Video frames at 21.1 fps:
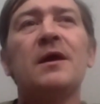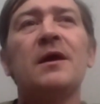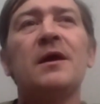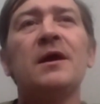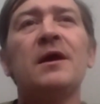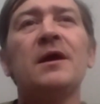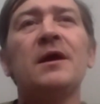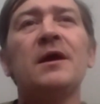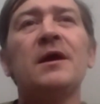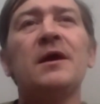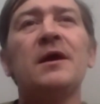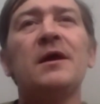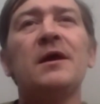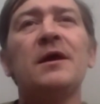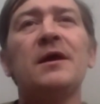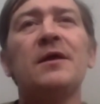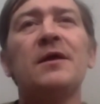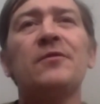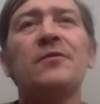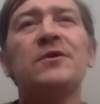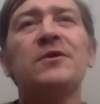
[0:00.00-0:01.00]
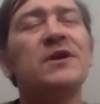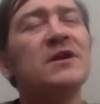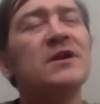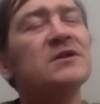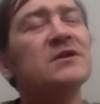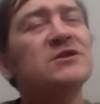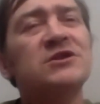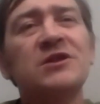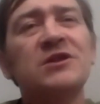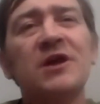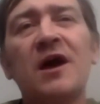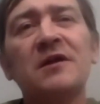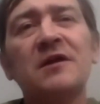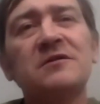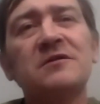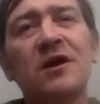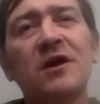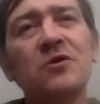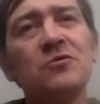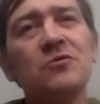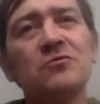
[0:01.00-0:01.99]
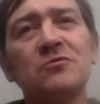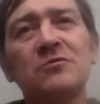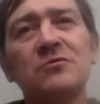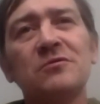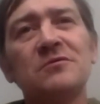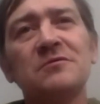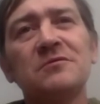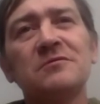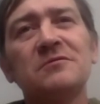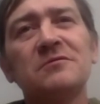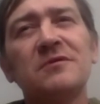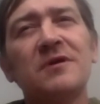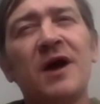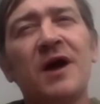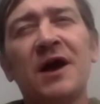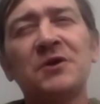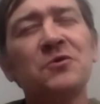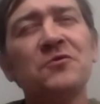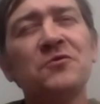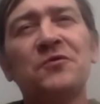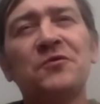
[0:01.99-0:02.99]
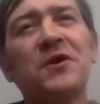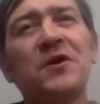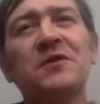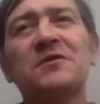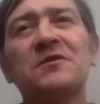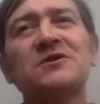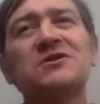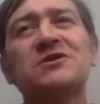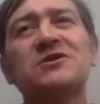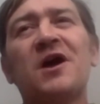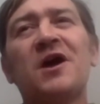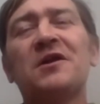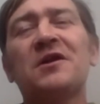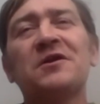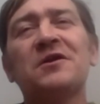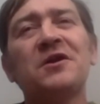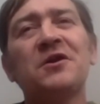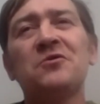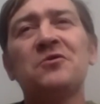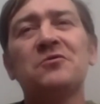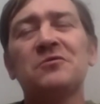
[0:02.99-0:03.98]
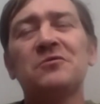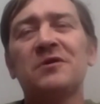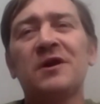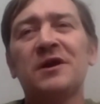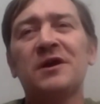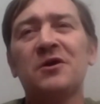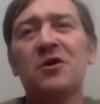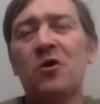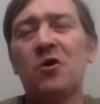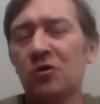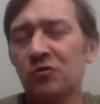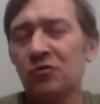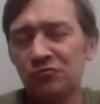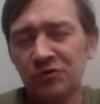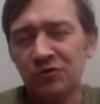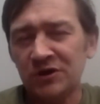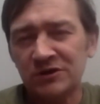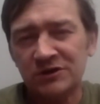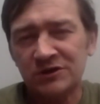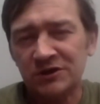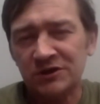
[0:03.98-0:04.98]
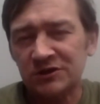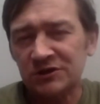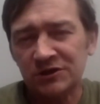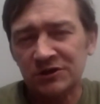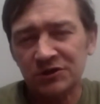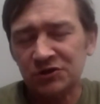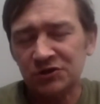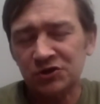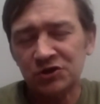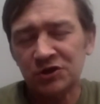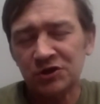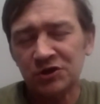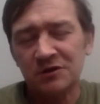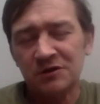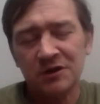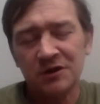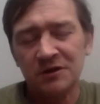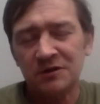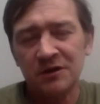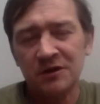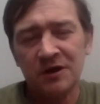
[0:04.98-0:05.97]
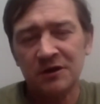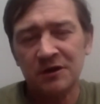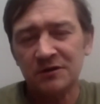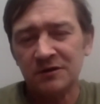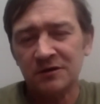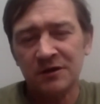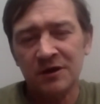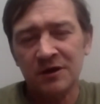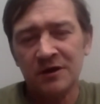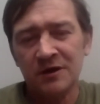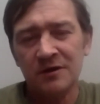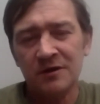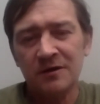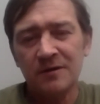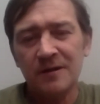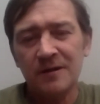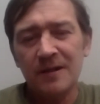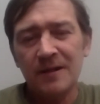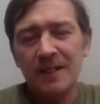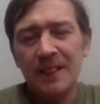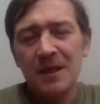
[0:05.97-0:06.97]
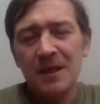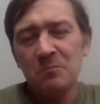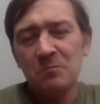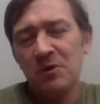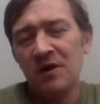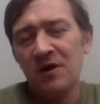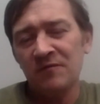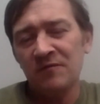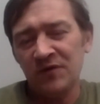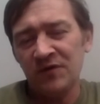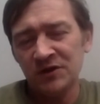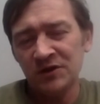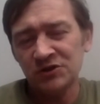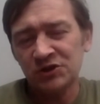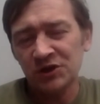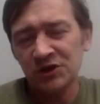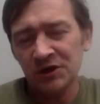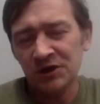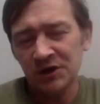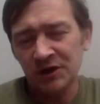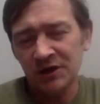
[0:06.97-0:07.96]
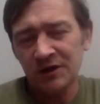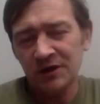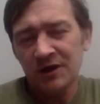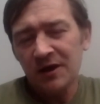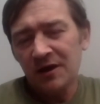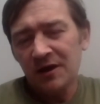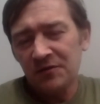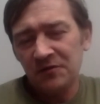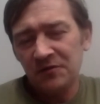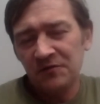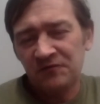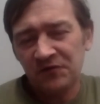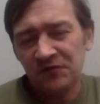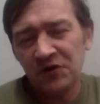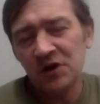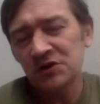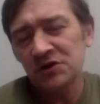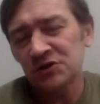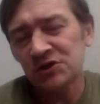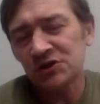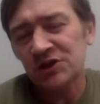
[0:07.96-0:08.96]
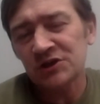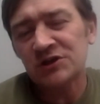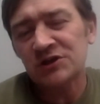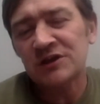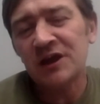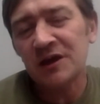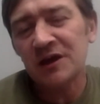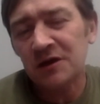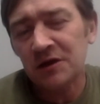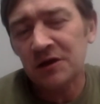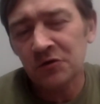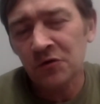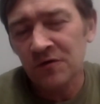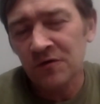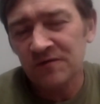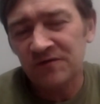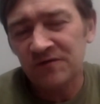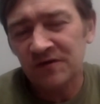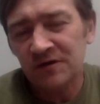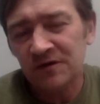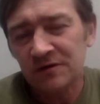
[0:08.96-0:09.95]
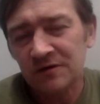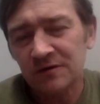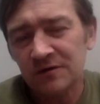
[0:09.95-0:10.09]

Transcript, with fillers: Uh, they didn't start out I don't think they started out like all racist and shit like that, yeah. But eventually, the French has taken over.